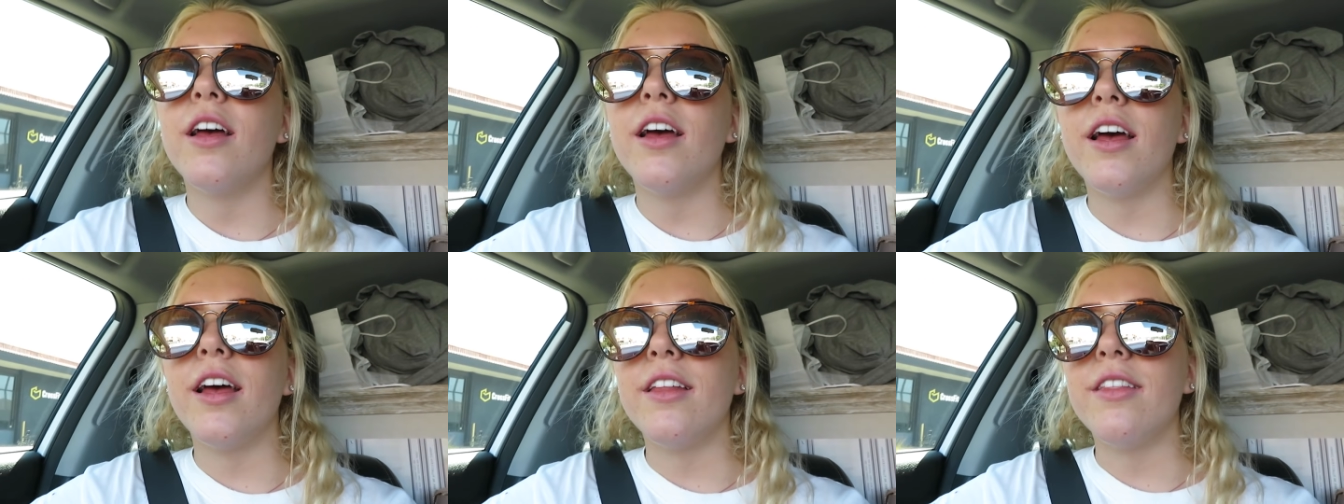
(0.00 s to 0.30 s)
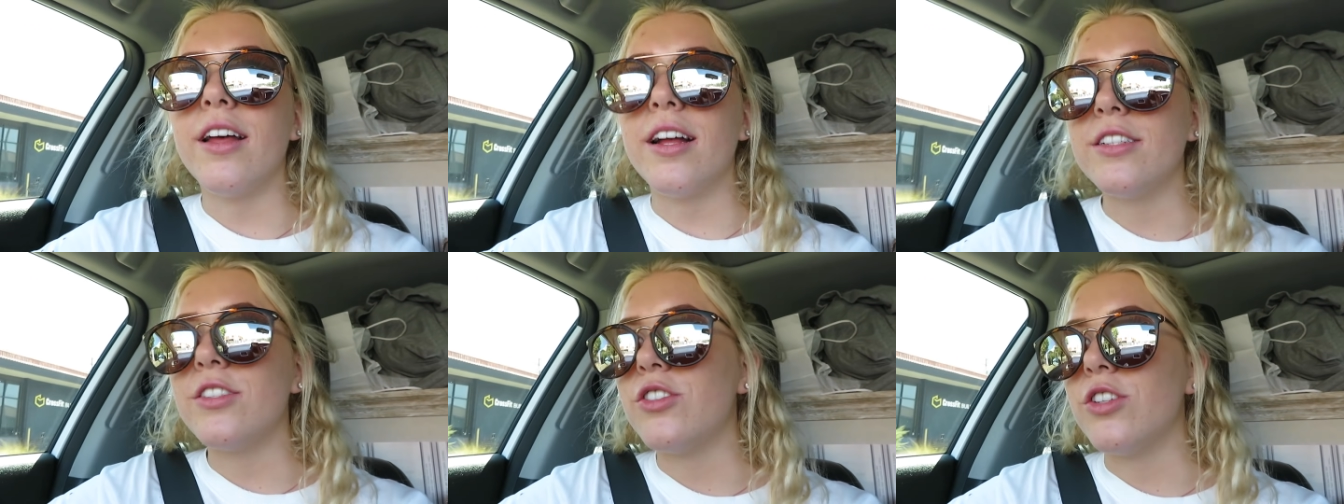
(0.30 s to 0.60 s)

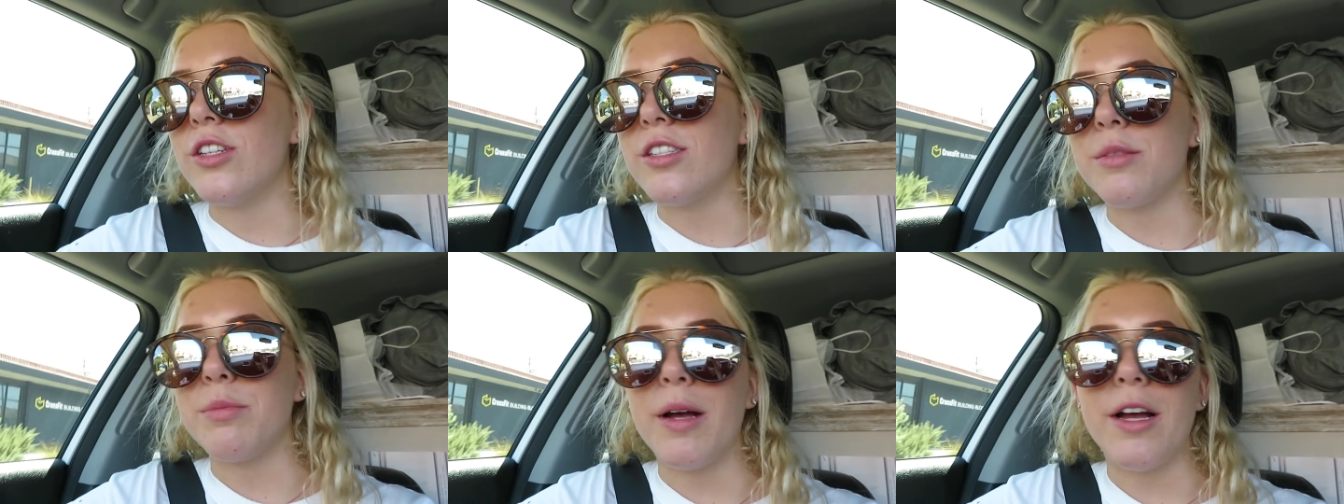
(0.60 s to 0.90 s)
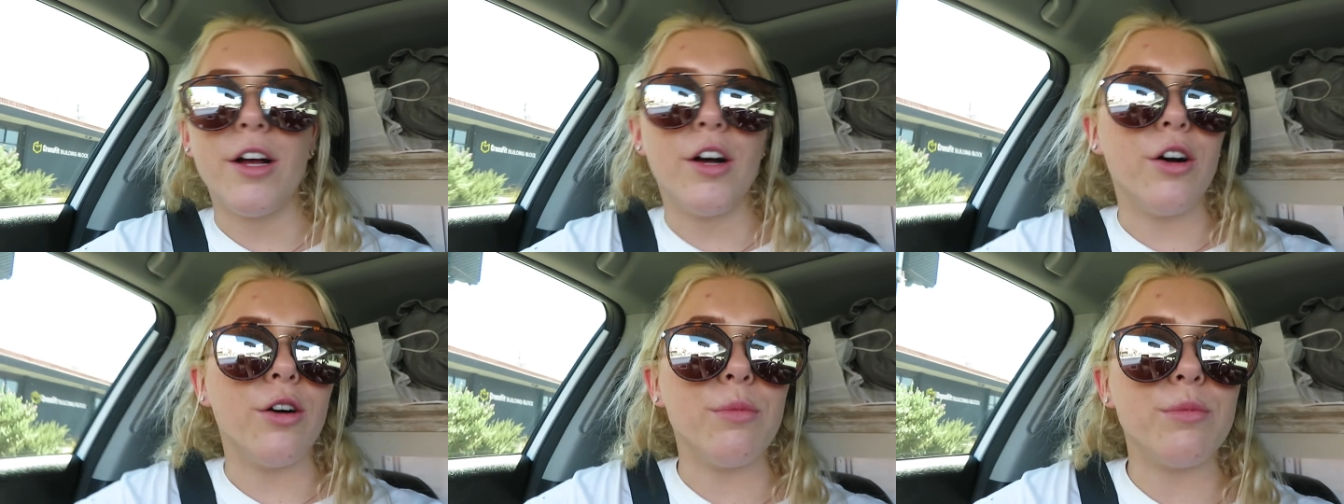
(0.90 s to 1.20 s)
And that's just my
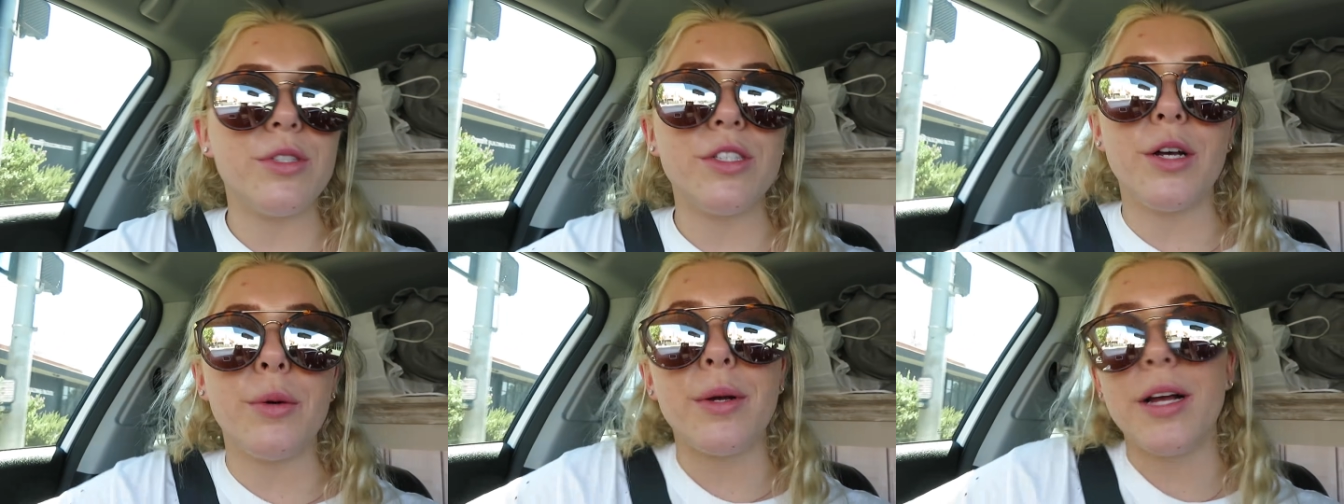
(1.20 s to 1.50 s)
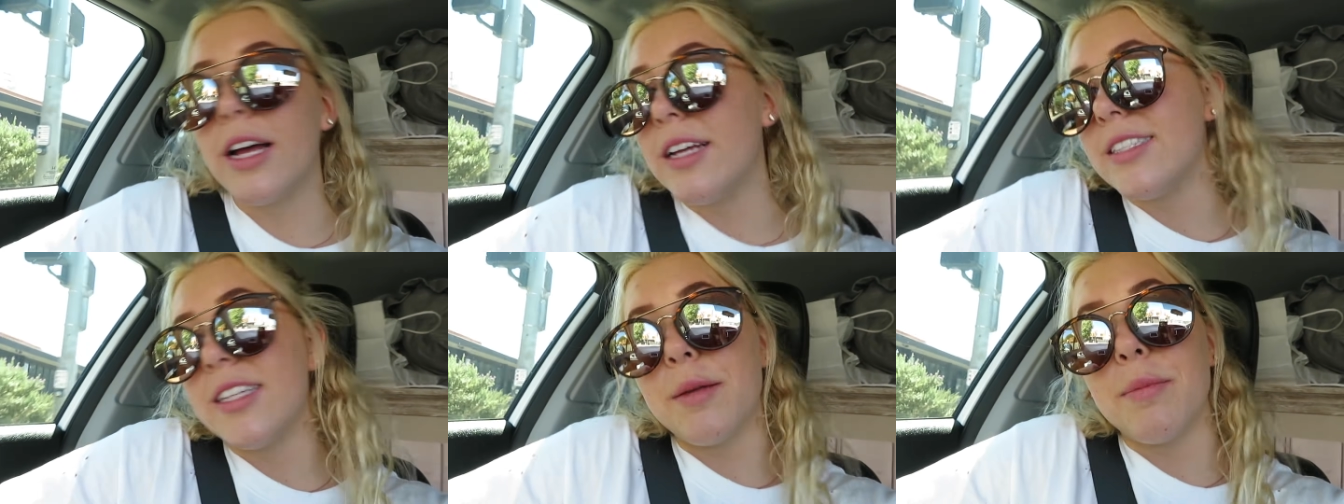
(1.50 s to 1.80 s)
home, so we
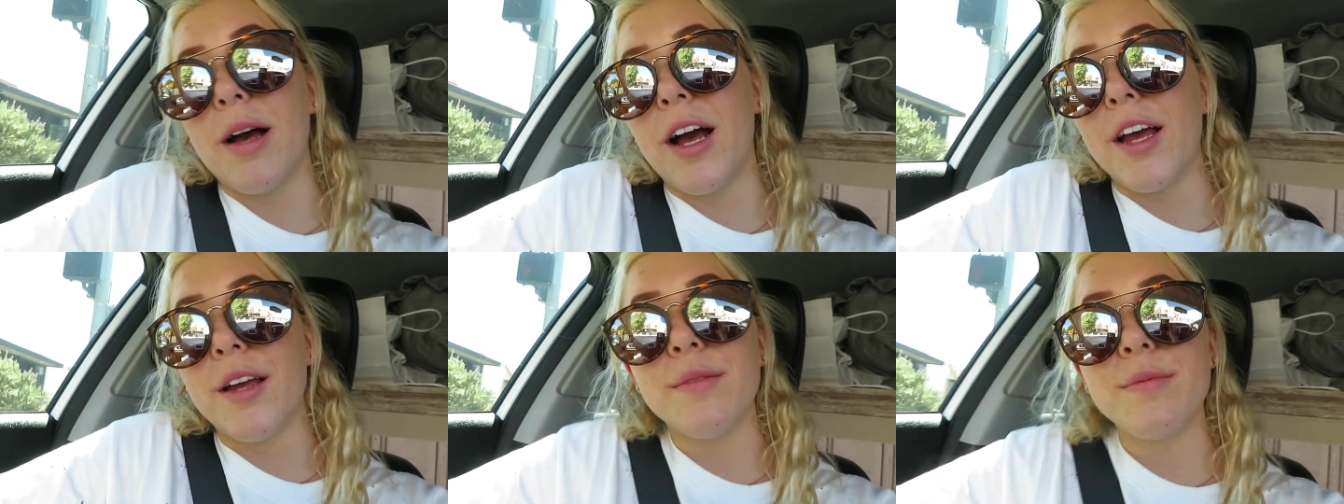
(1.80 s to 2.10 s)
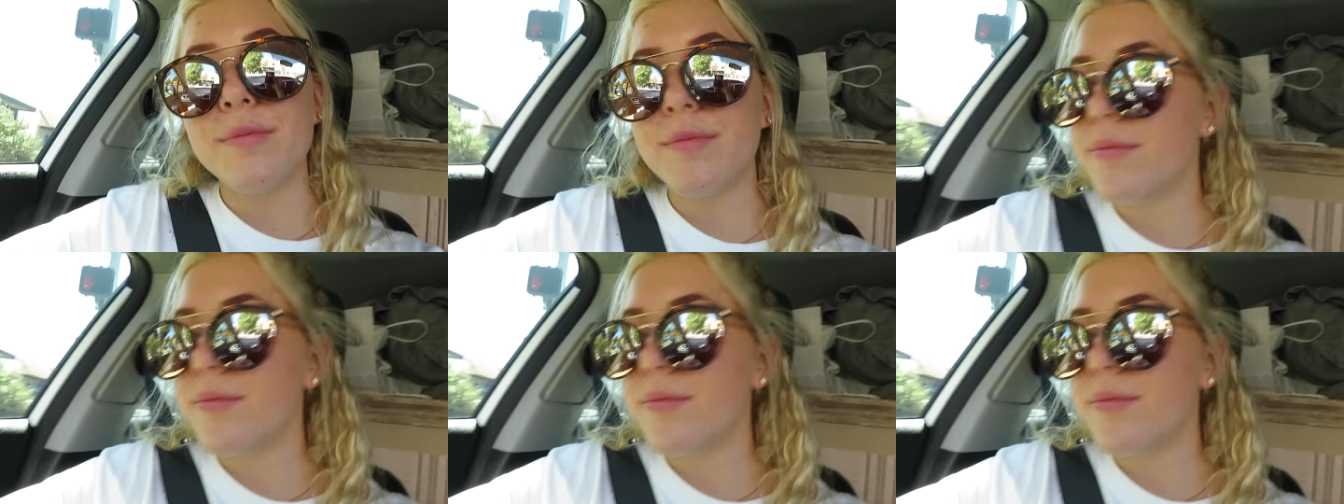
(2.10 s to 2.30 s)
gotta say bye.